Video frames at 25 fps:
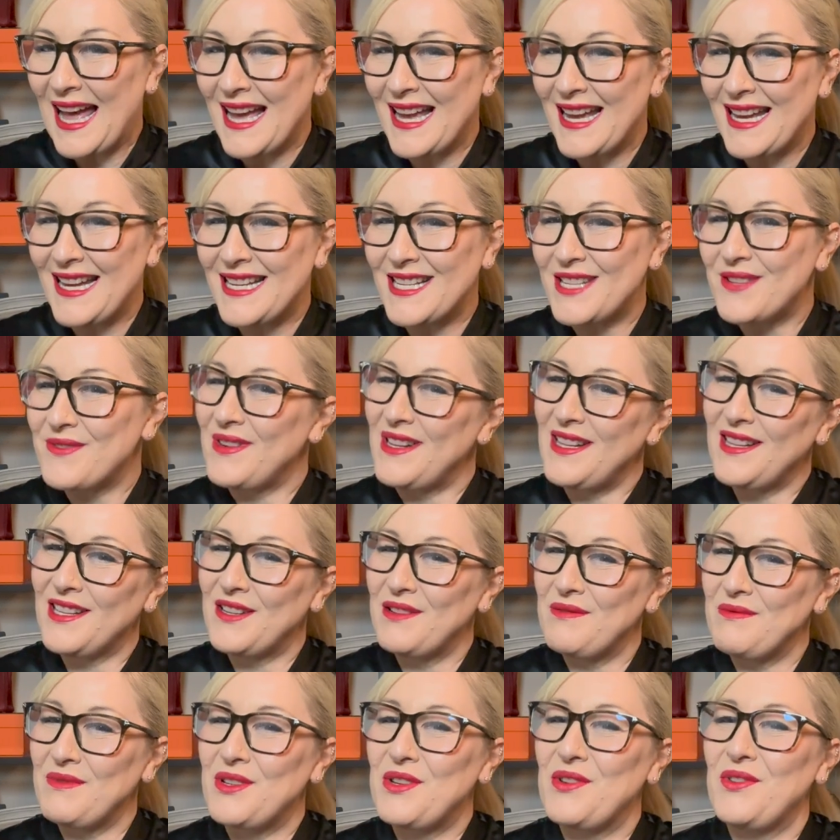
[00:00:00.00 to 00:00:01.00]
guys,
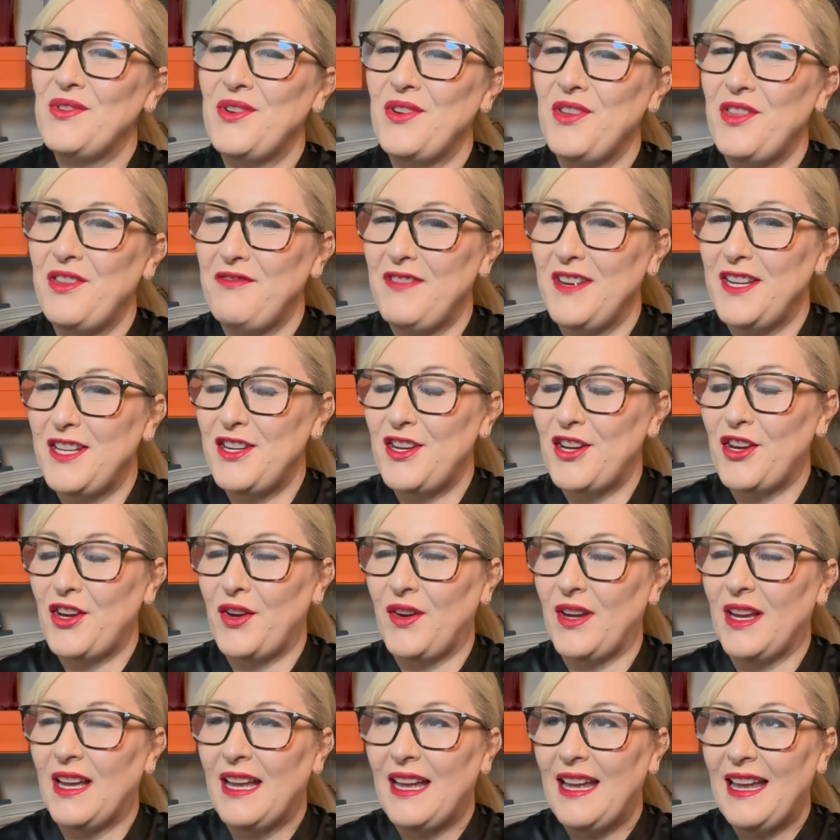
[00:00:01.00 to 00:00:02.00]
welcome to another video.
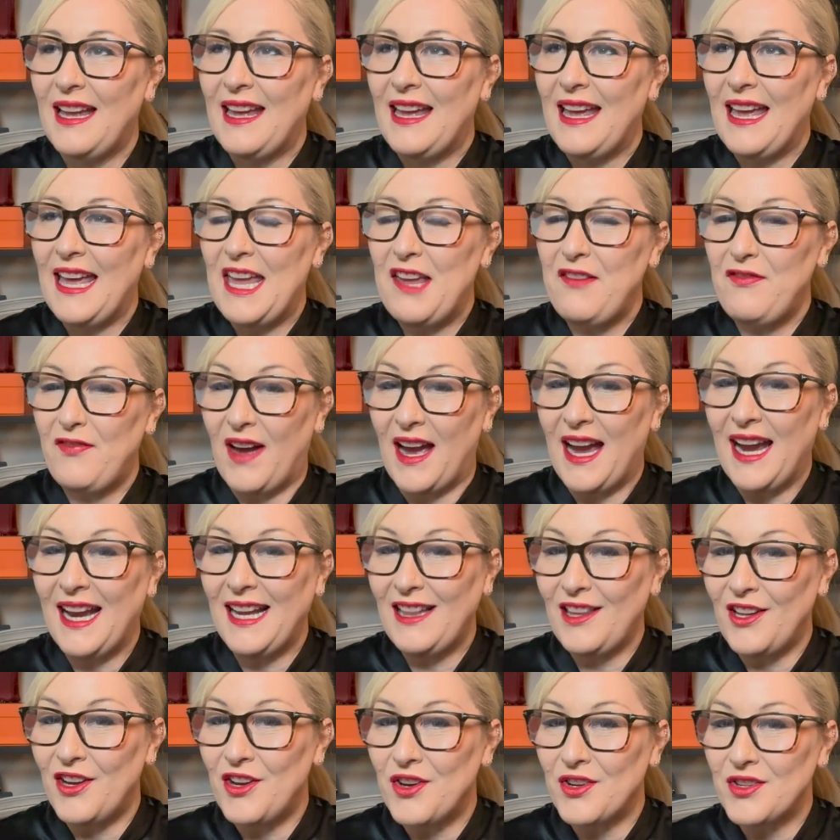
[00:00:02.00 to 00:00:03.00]
If I
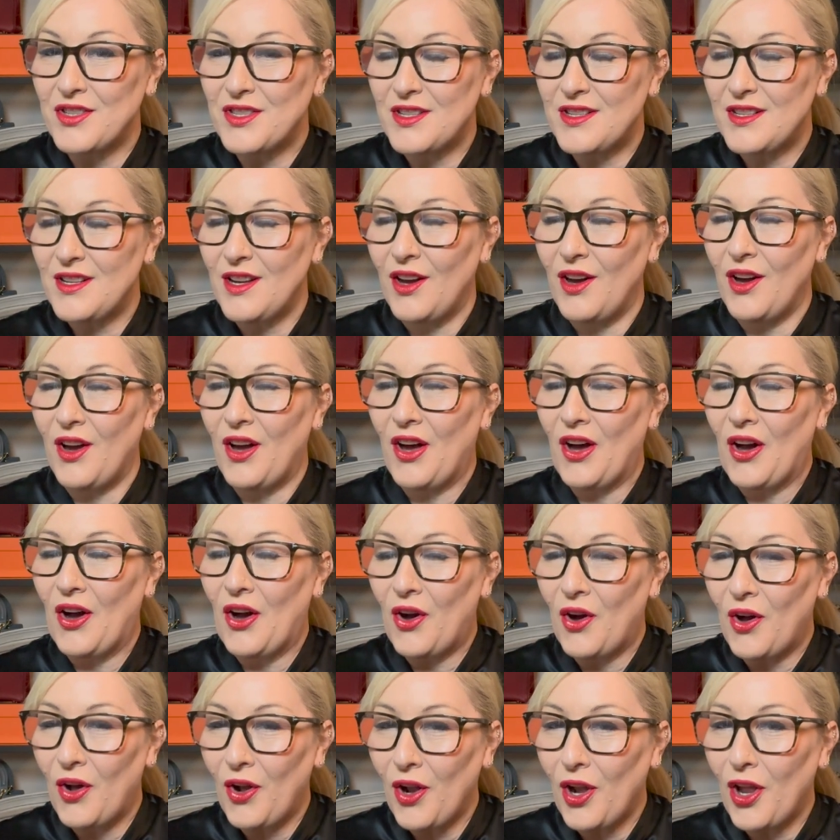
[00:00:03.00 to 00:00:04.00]
lost
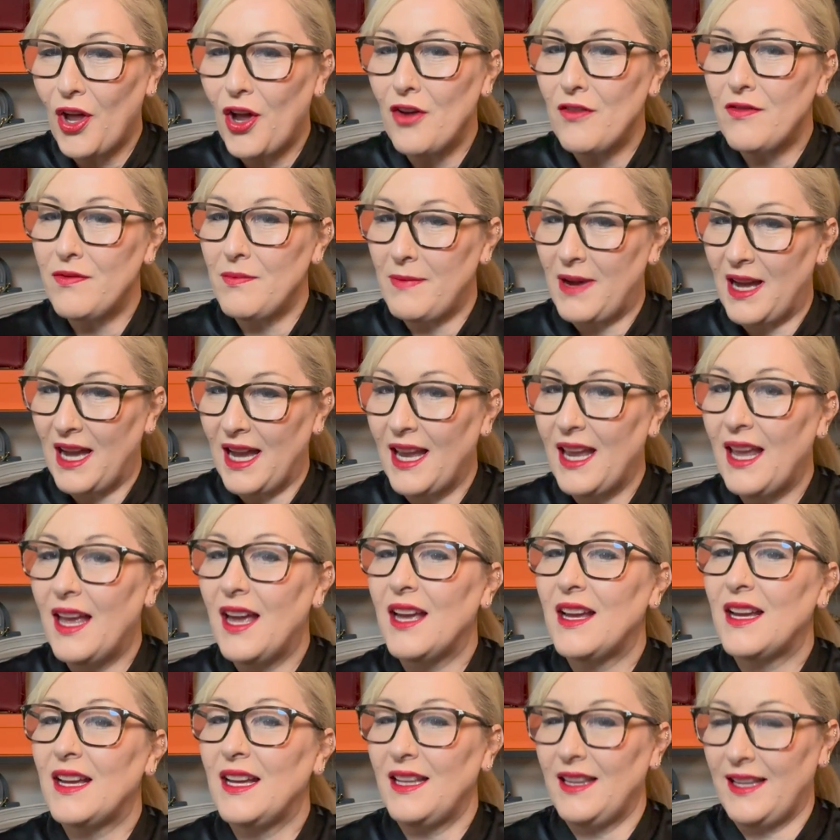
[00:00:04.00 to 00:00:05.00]
all of my
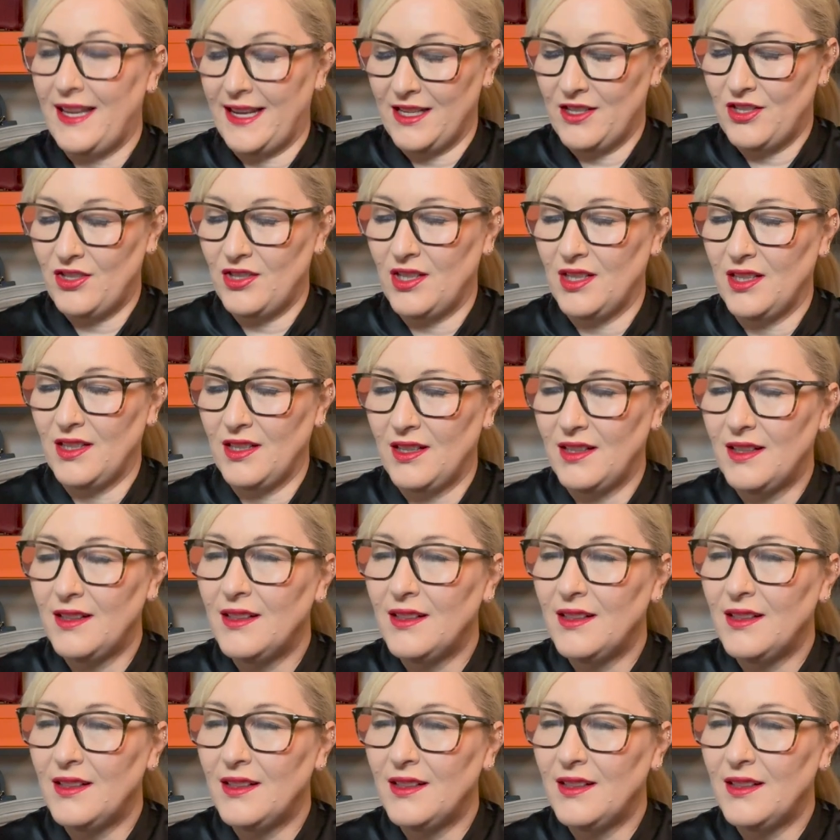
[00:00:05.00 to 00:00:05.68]
collection,